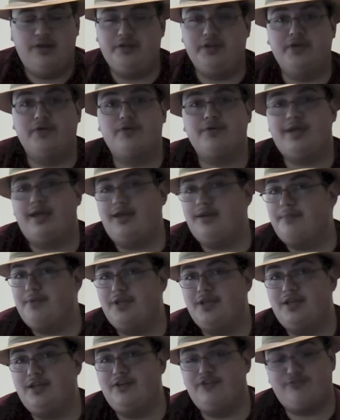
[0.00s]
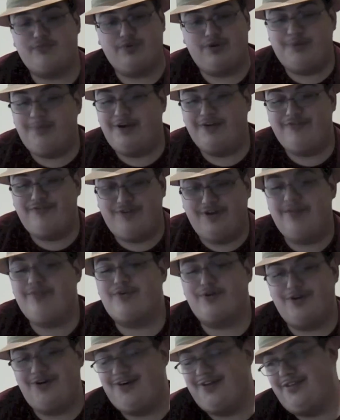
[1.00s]
Neil Gaiman is one of my
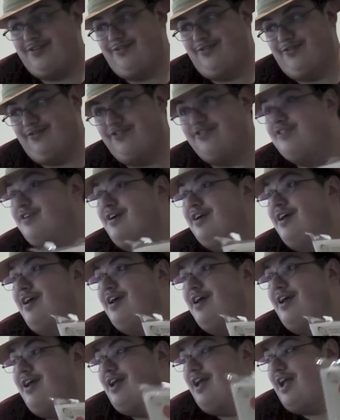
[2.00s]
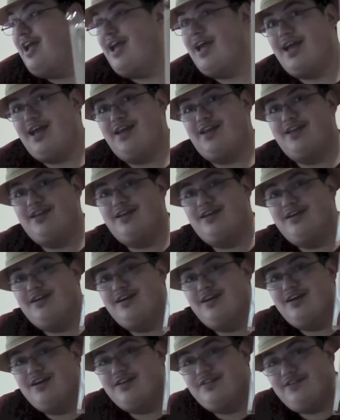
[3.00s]
favorite authors, and
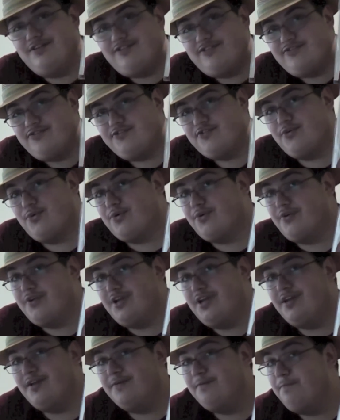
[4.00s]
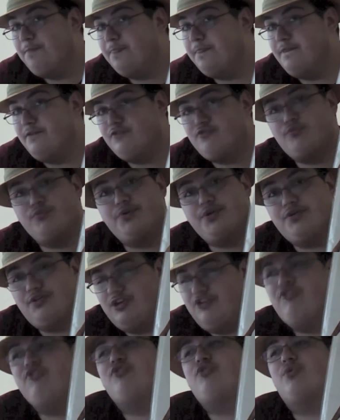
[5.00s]
this story is
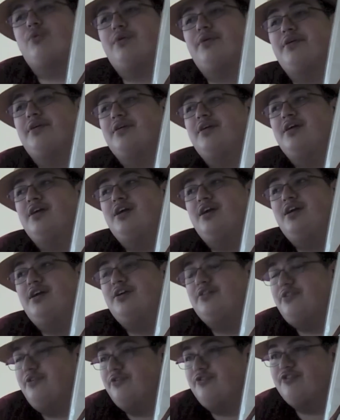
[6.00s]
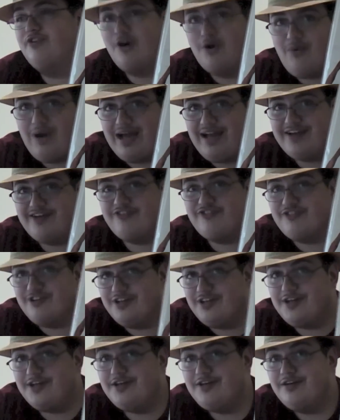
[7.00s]
really short. There's no
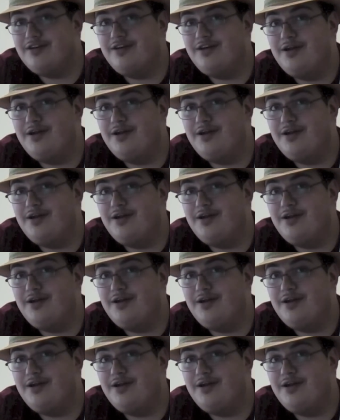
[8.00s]
action in it,